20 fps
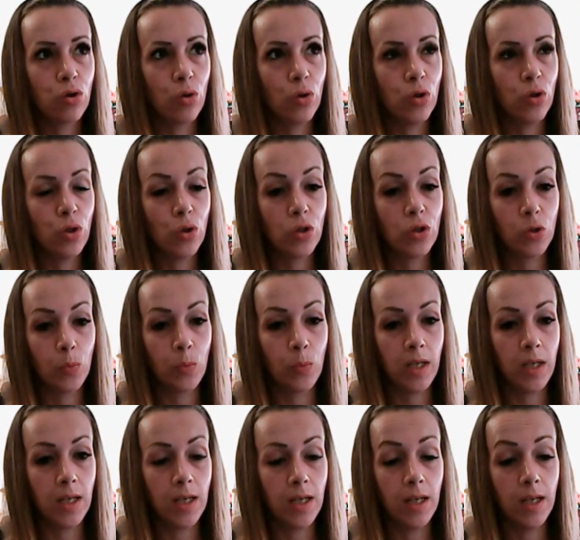your
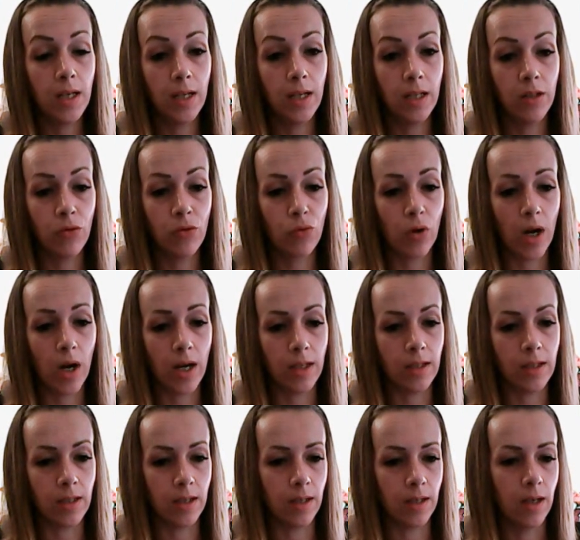speaking and
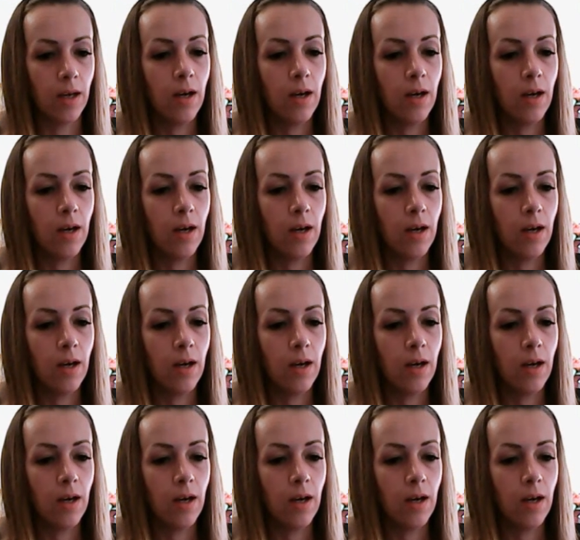writing.